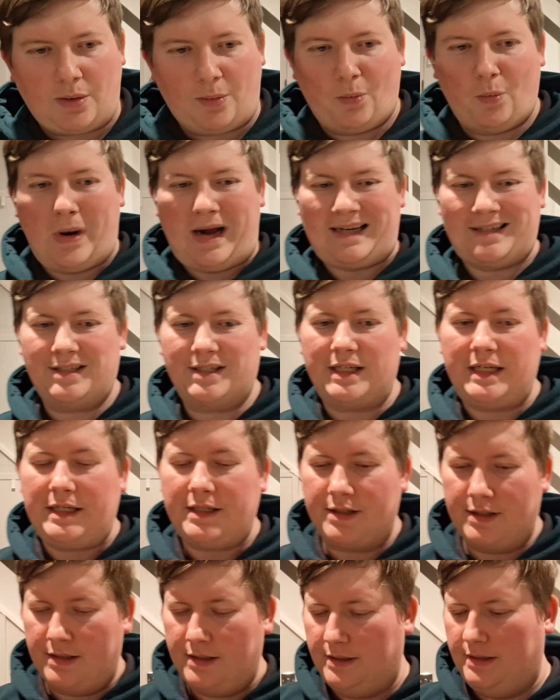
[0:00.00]

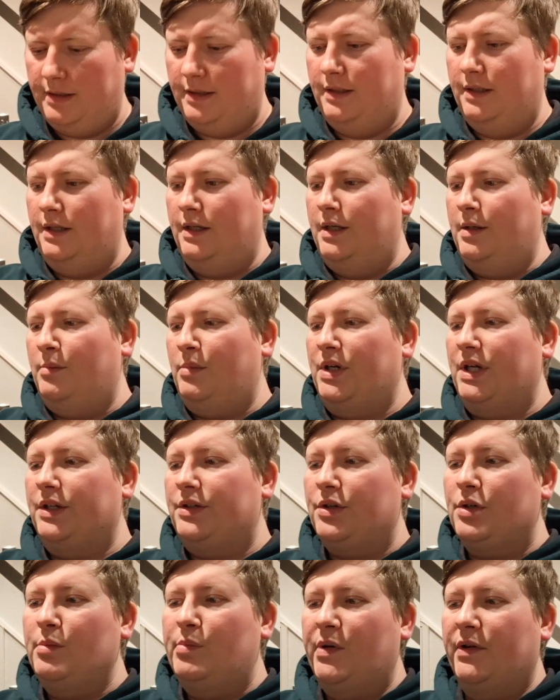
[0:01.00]
whiskies, but I
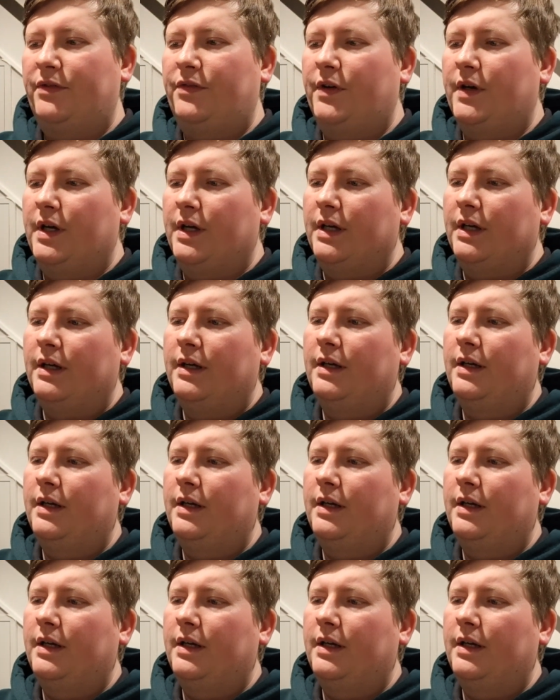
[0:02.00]
do prefer,